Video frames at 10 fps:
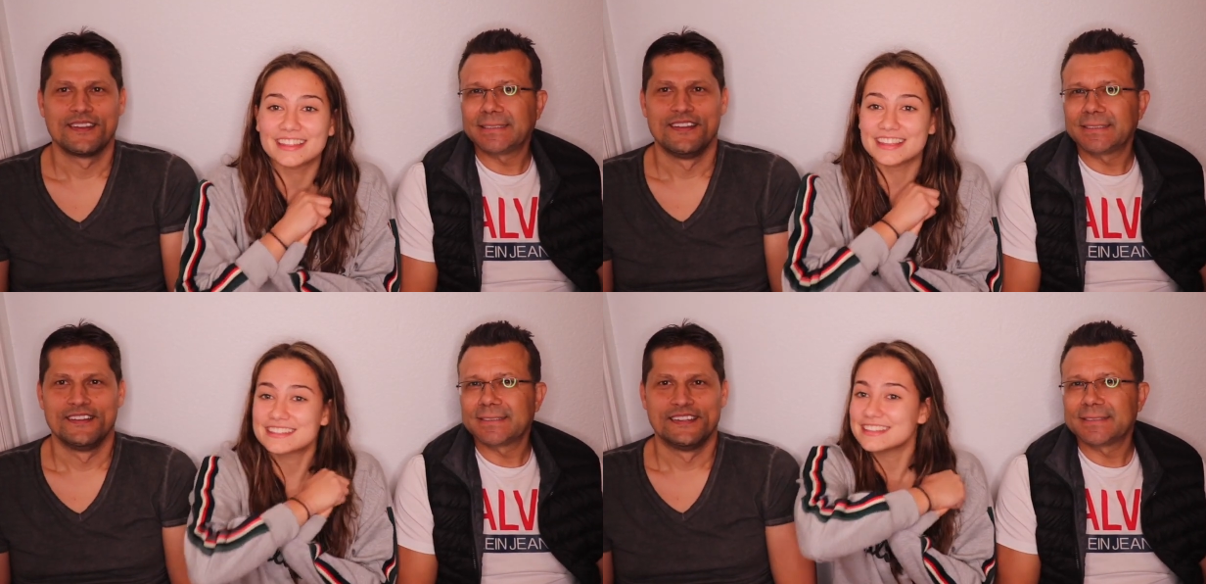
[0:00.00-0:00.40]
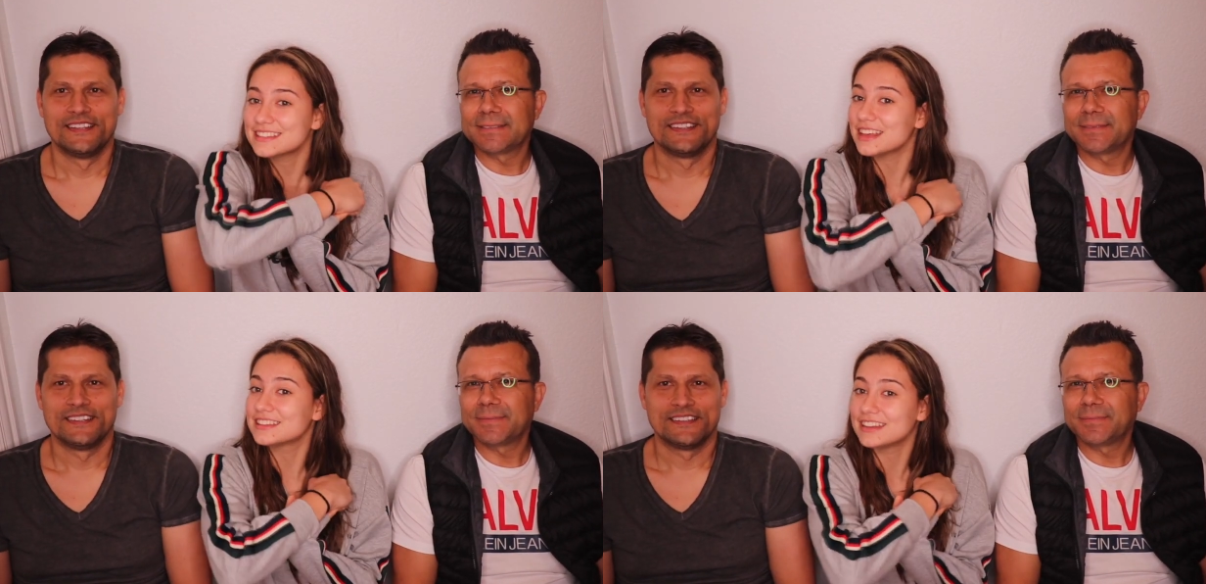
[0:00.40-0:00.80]
Speaker 1: This is
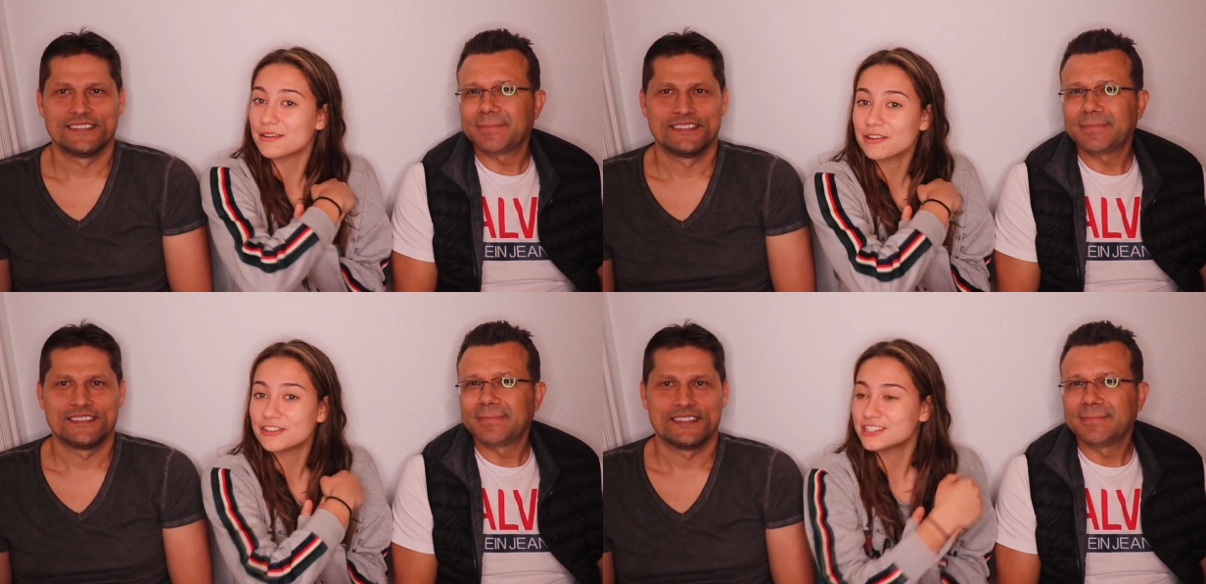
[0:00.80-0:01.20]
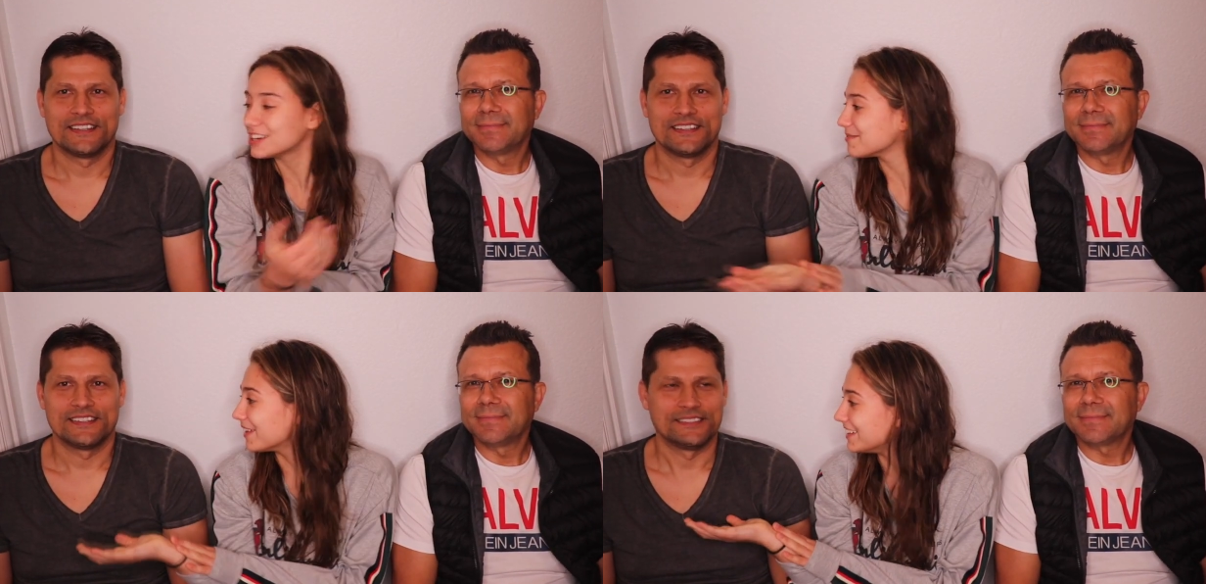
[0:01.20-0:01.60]
today we're
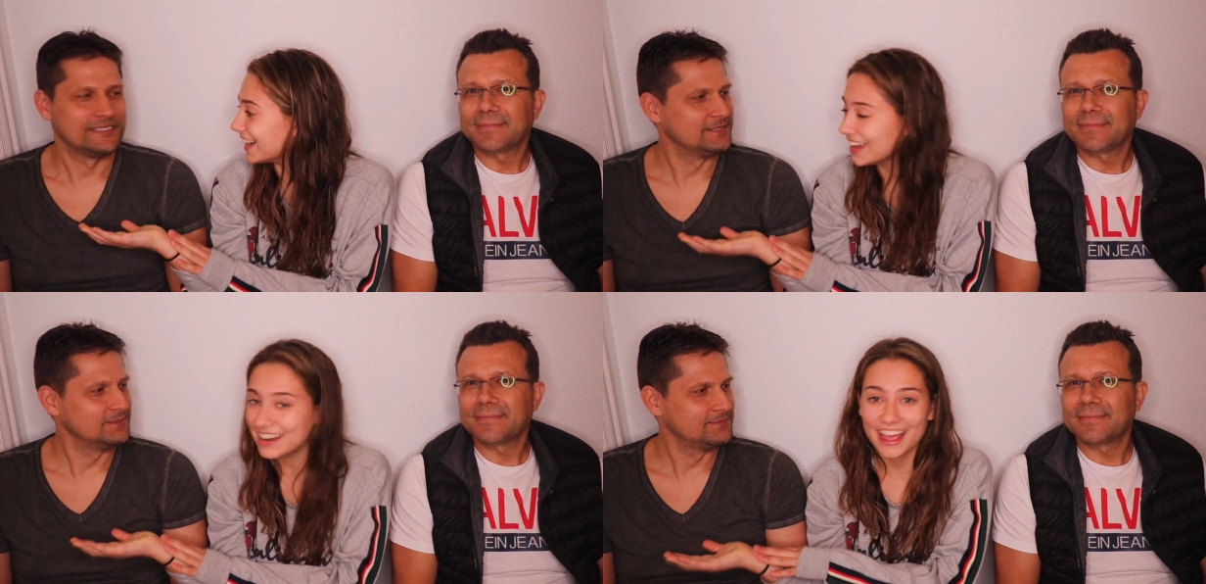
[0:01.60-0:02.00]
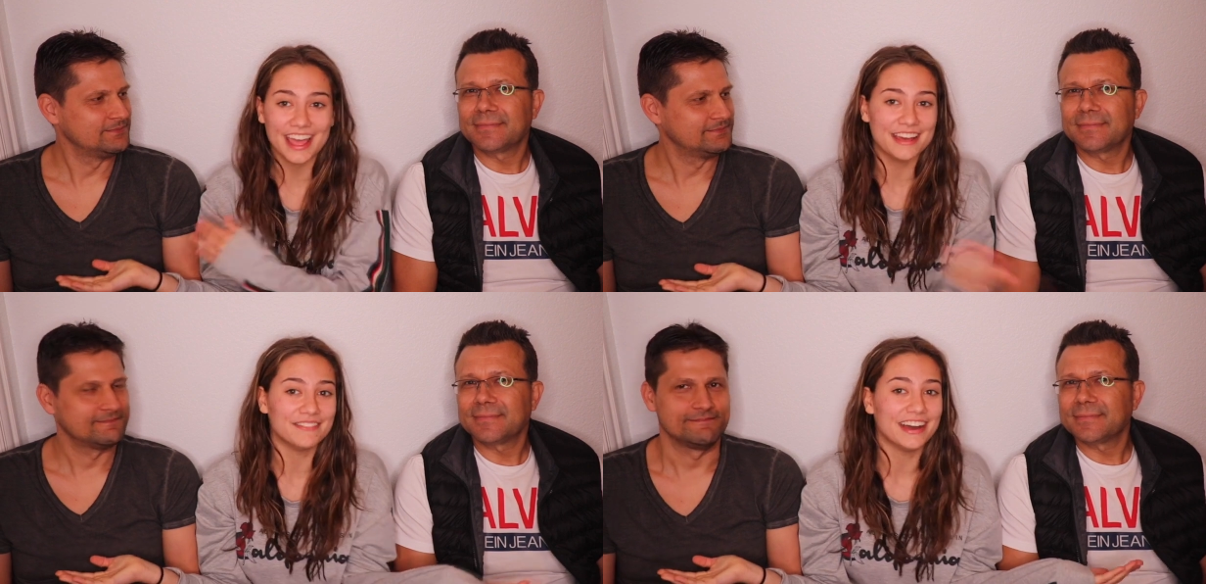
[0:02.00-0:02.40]
featuring my dad
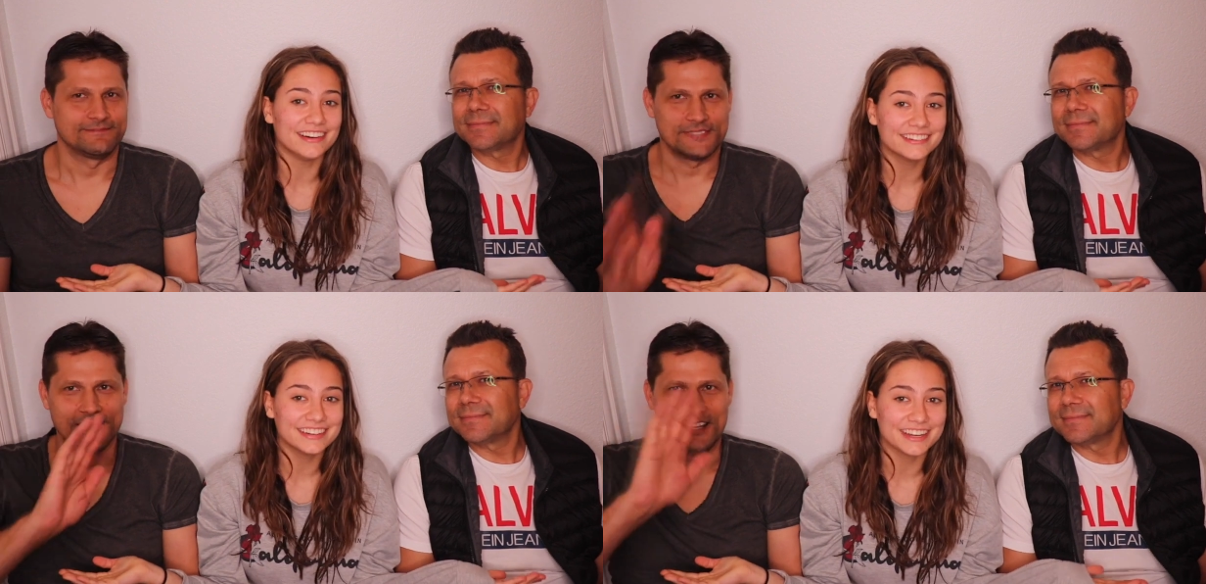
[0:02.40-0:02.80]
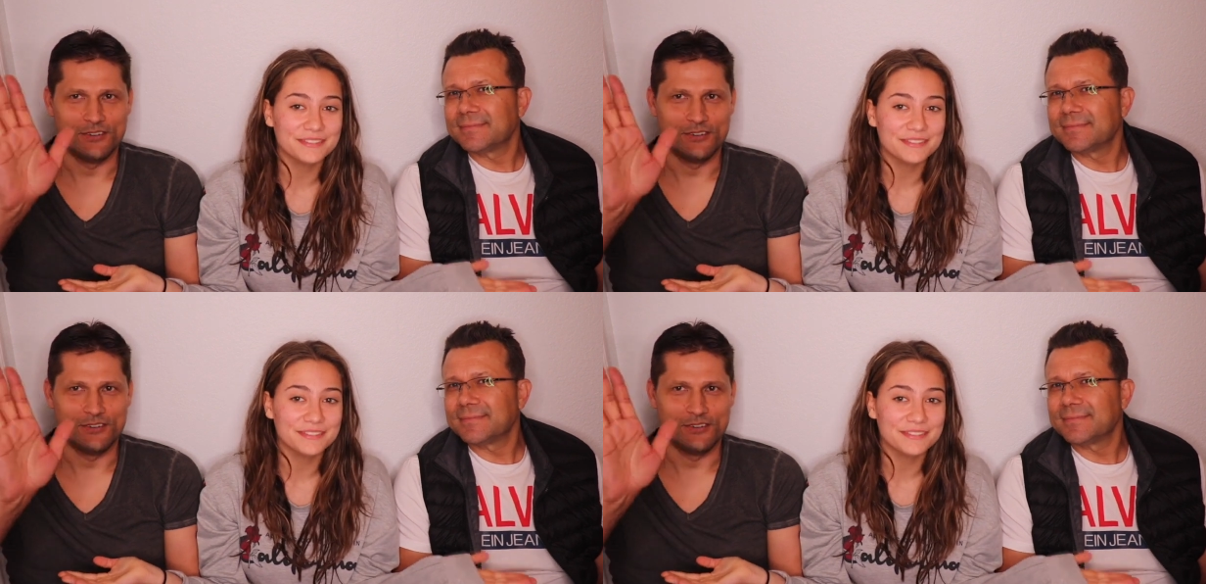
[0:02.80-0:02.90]
and my uncle Hello.